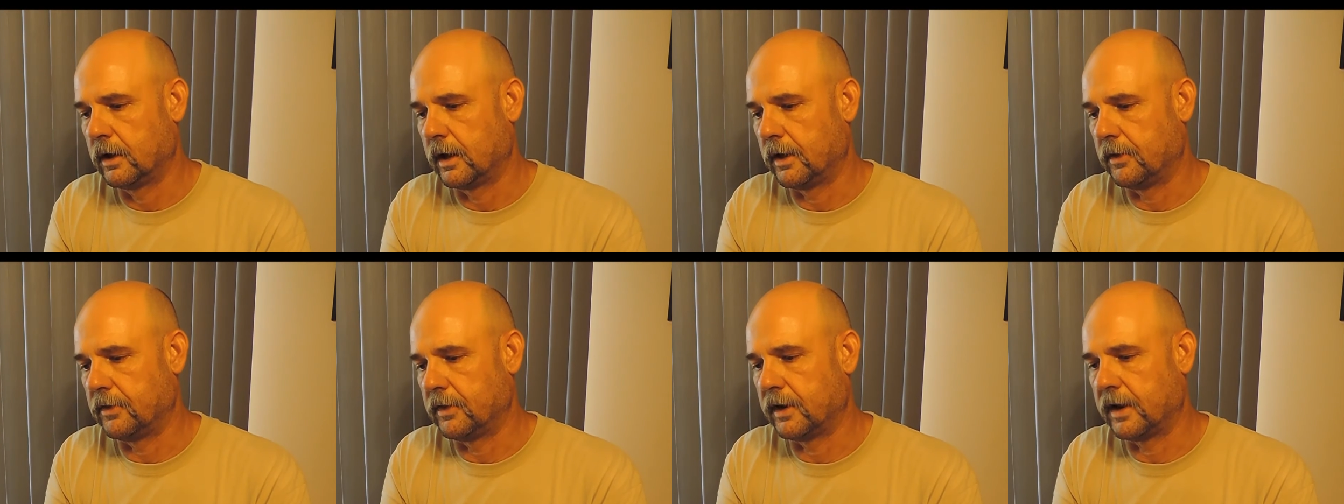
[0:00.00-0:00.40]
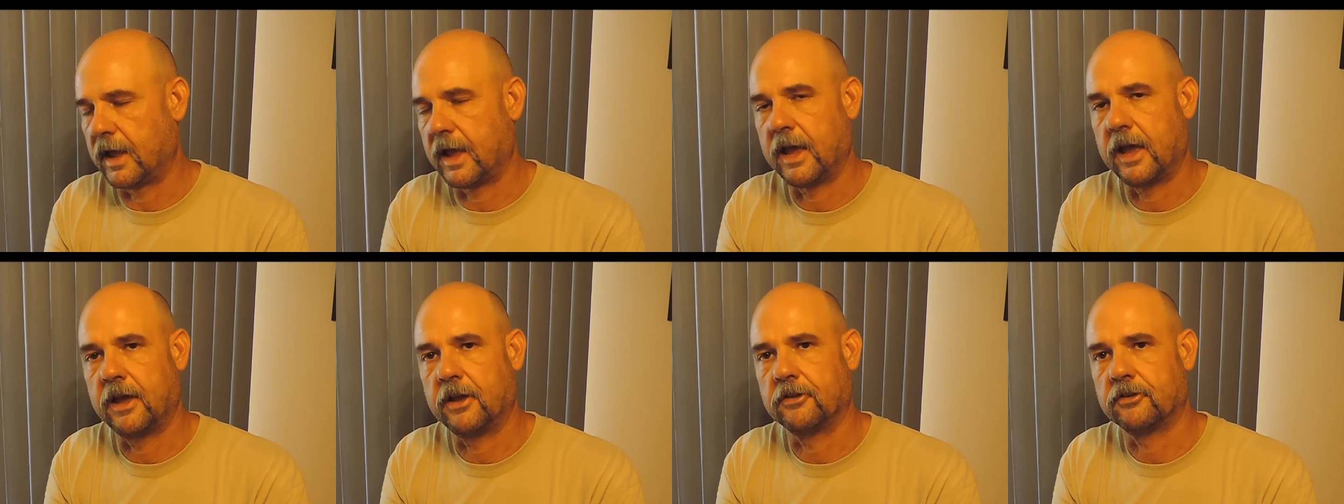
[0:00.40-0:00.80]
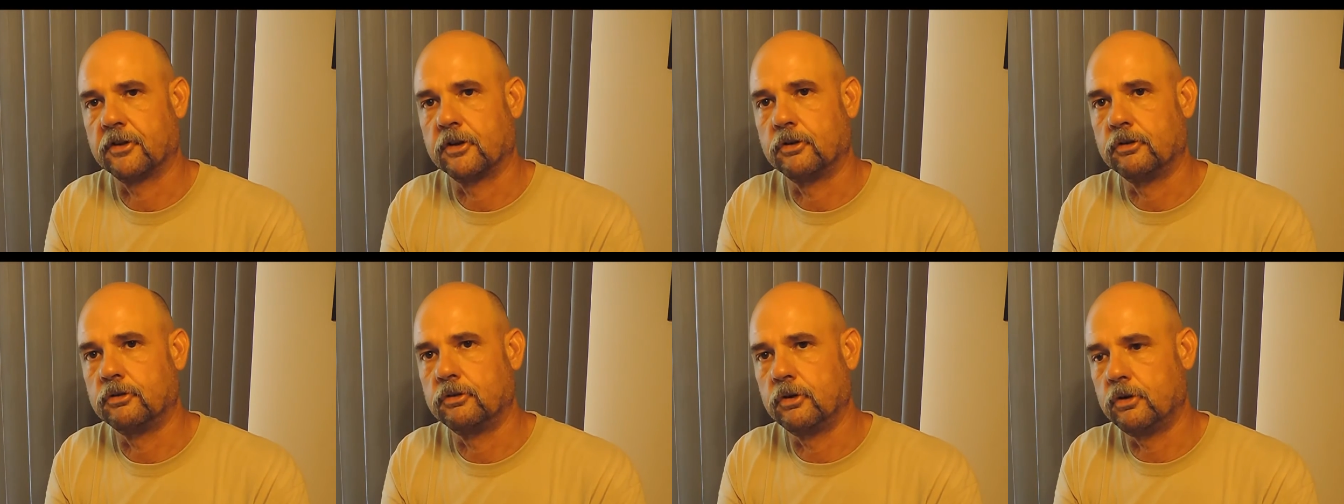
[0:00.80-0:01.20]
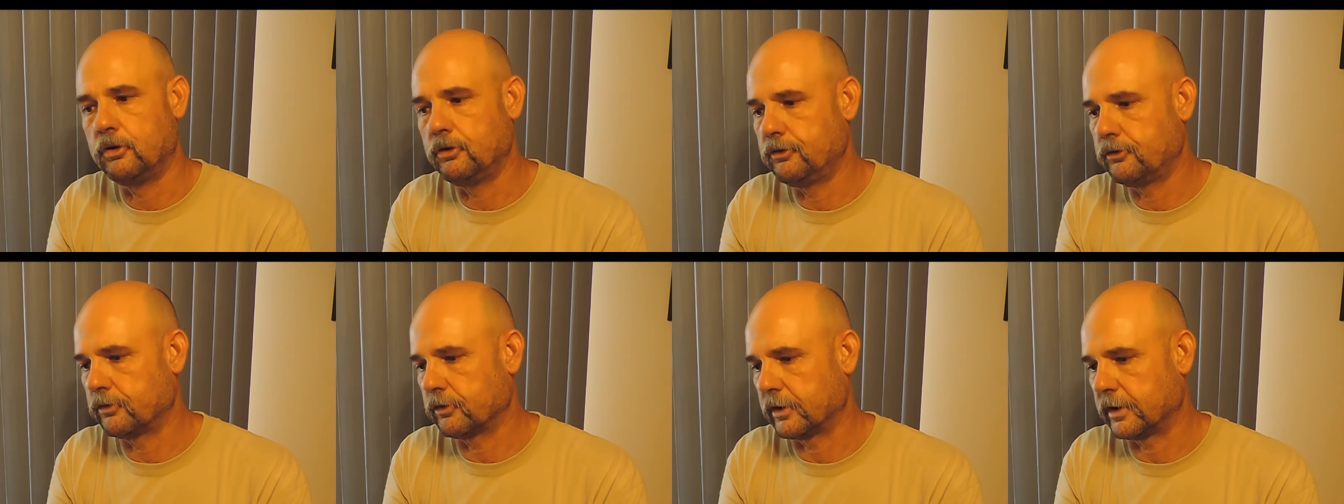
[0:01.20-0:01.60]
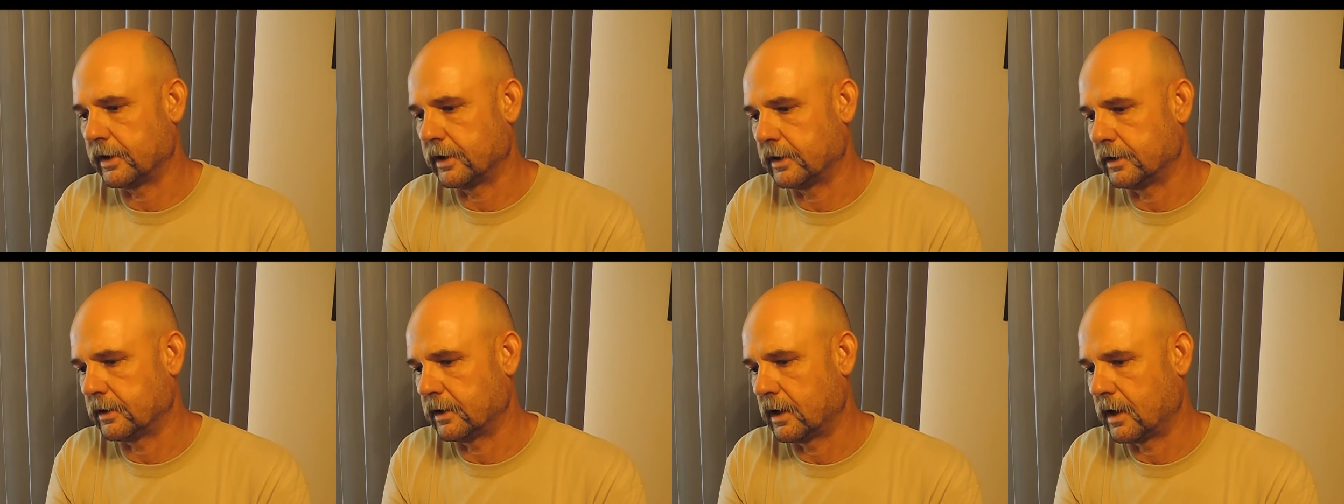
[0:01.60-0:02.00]
And then it has
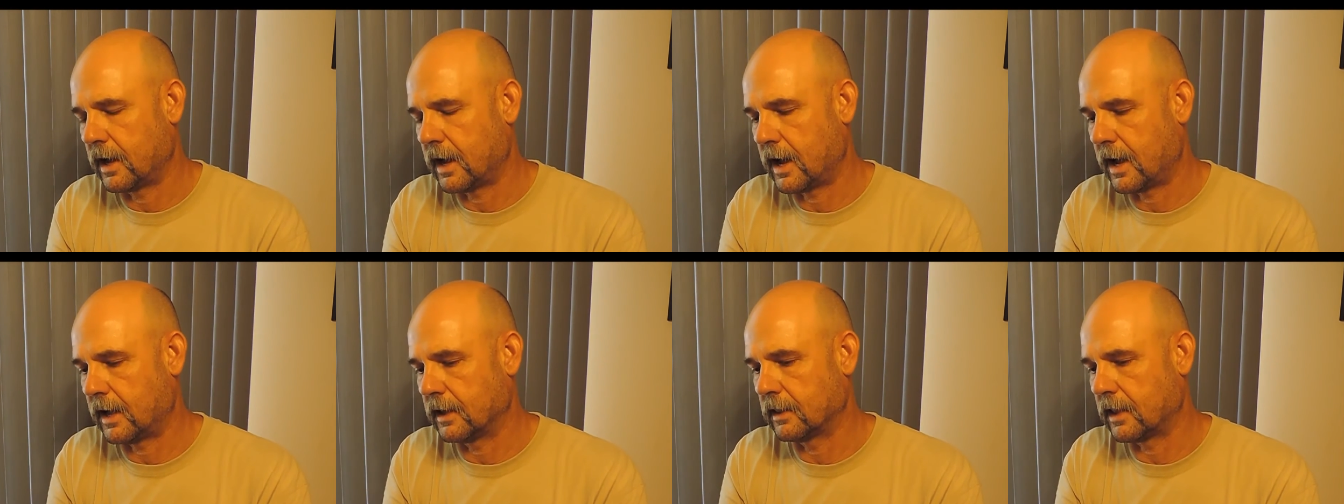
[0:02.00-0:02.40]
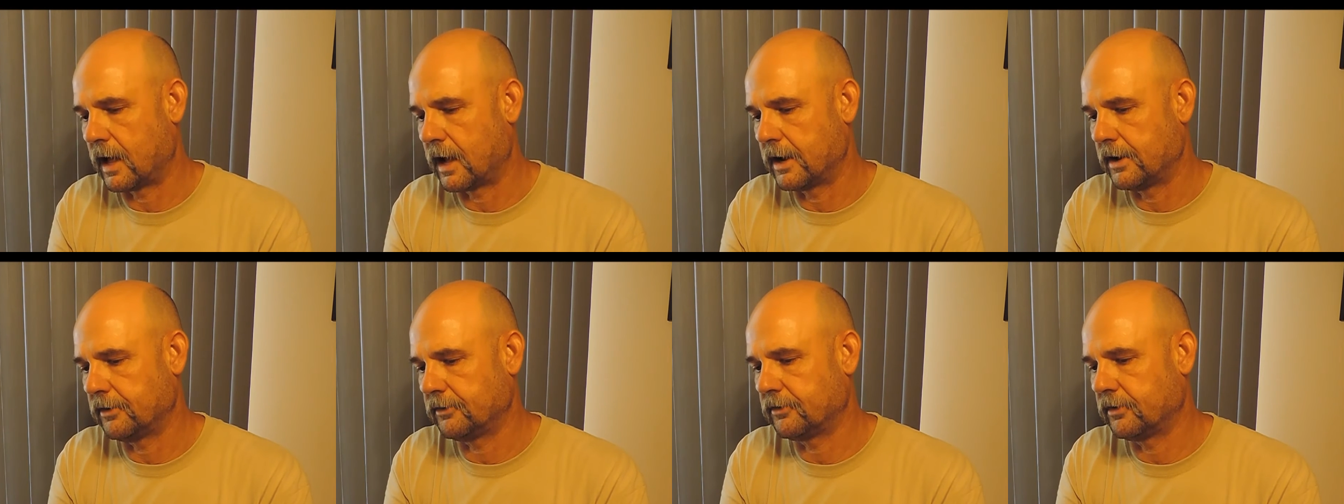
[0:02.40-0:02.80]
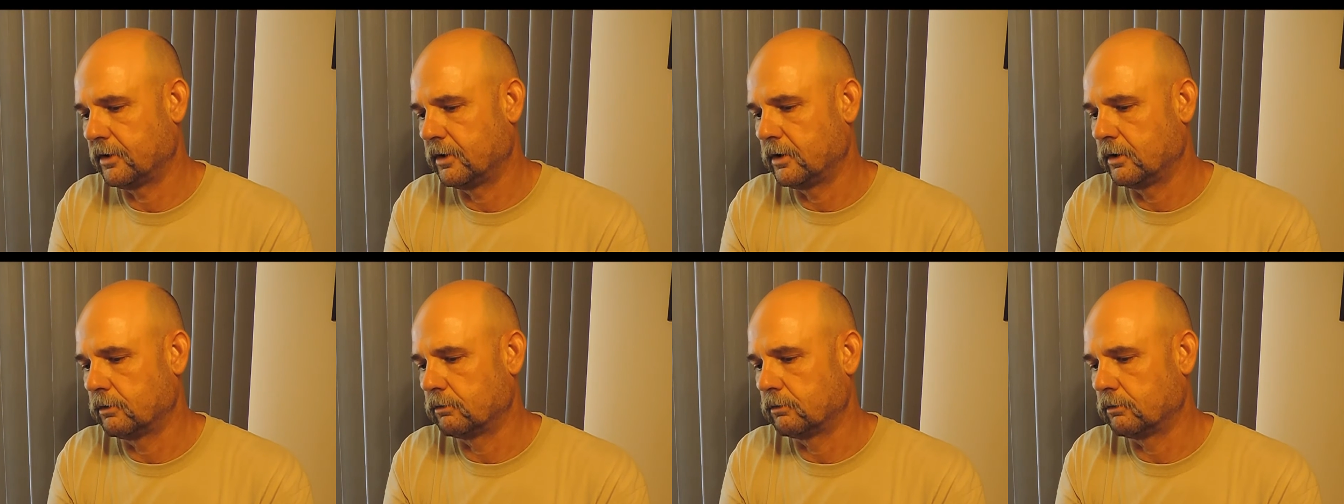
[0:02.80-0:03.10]
nutrient highlights: